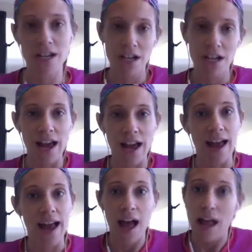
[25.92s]
like,
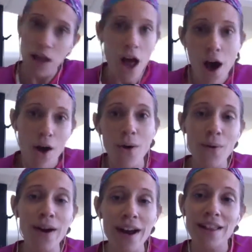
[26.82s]
hello,
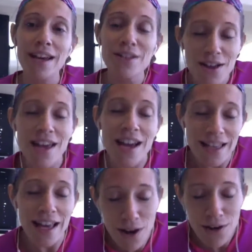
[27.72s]
these are things
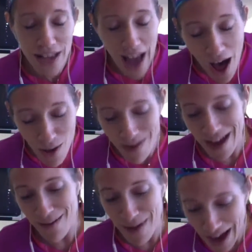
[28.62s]
that you tell
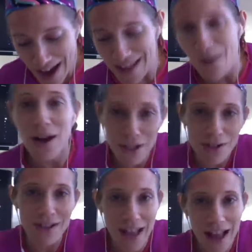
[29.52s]
me because I want to
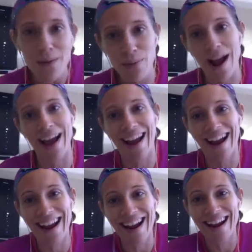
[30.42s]

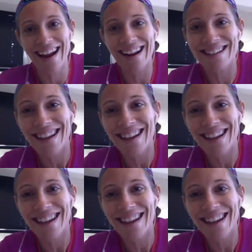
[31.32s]
celebrate.